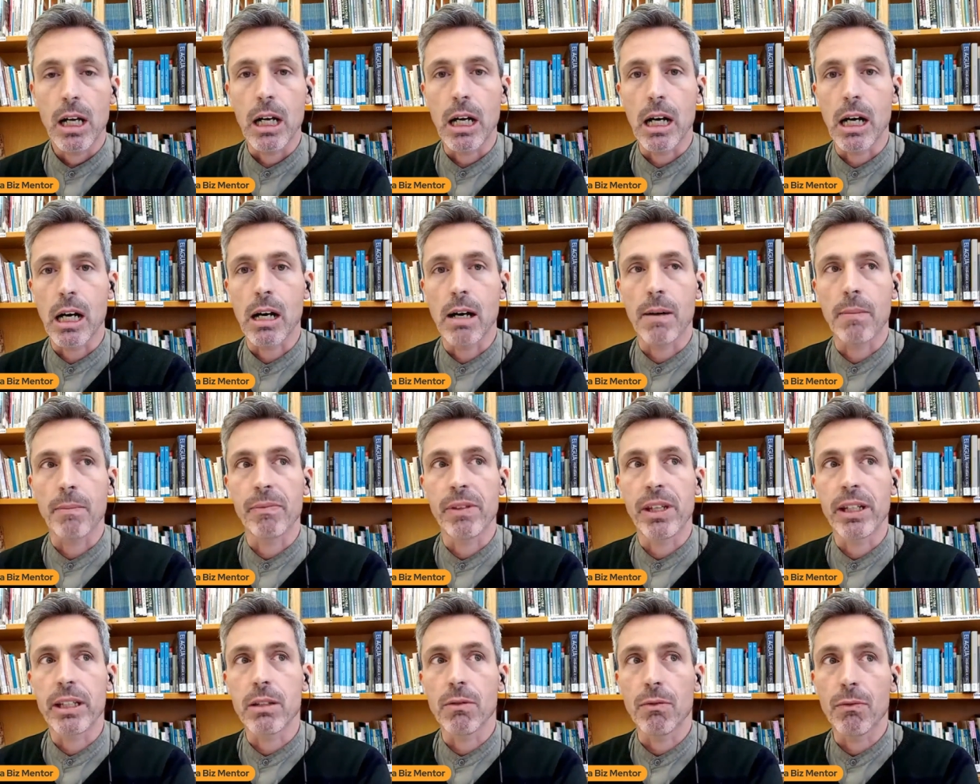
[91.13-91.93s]

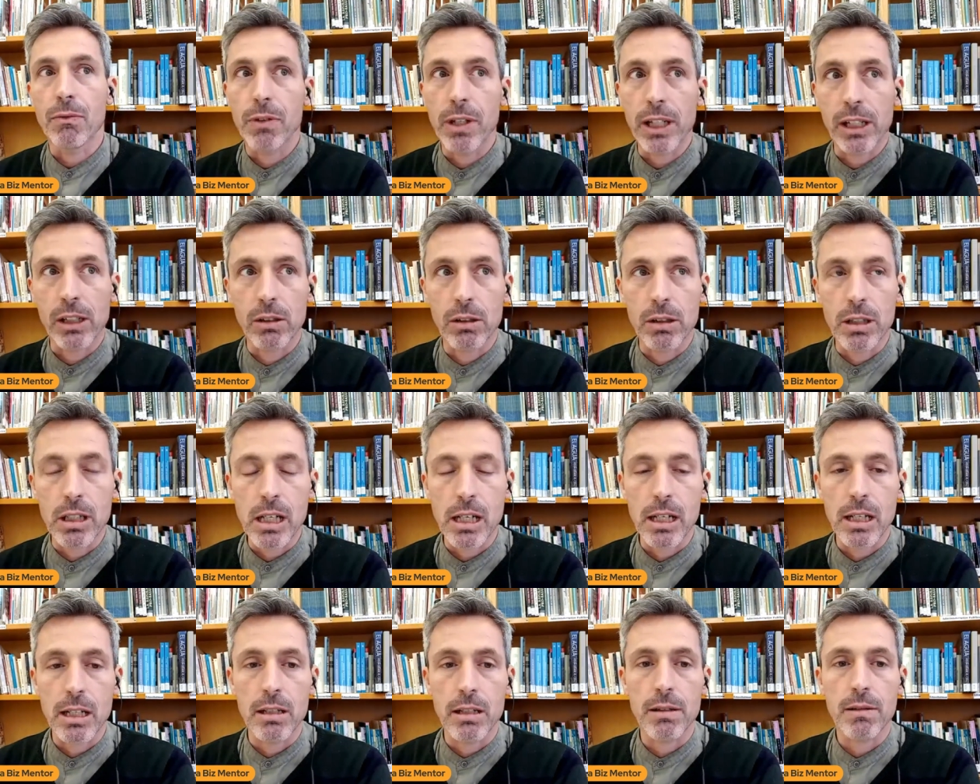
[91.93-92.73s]
um, the
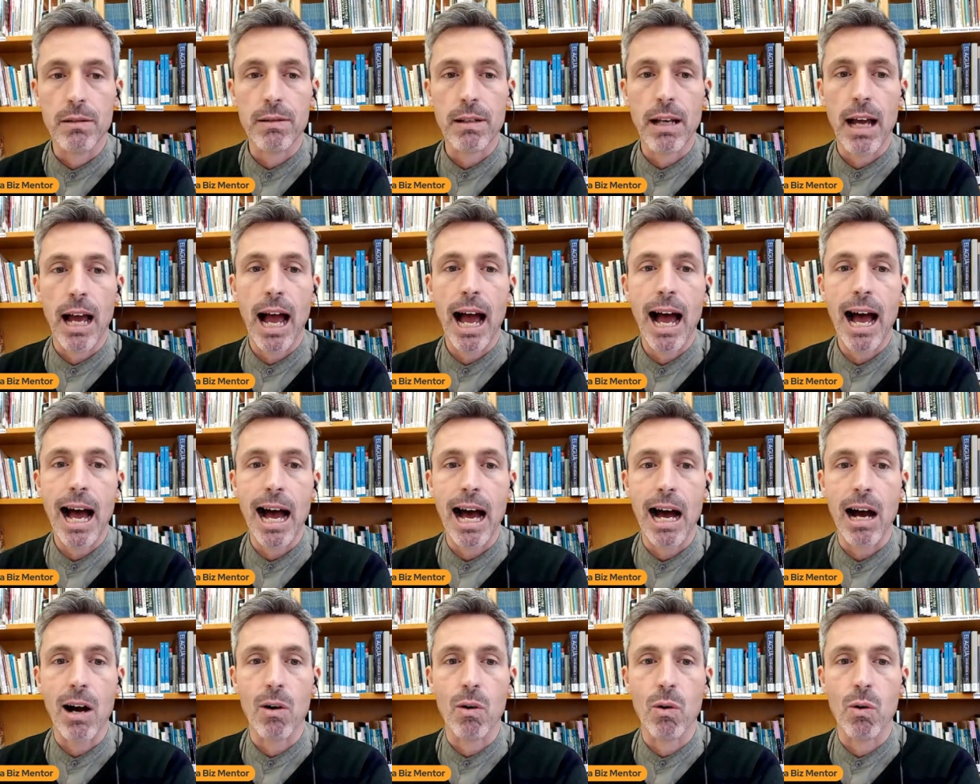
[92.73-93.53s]
difficulties,
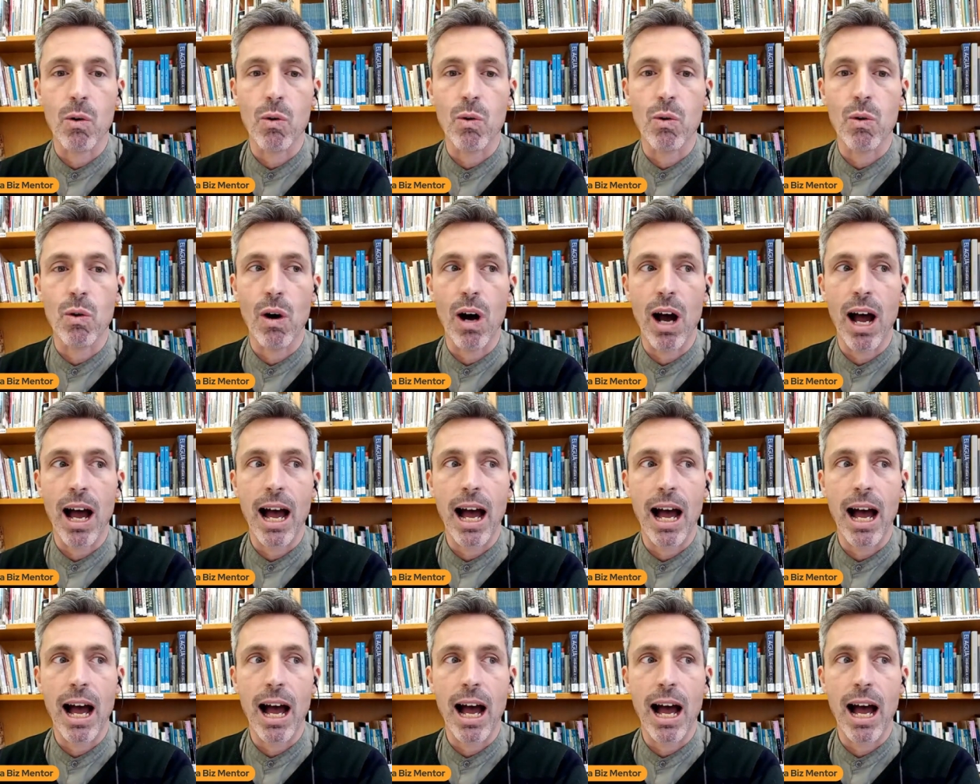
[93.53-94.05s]
how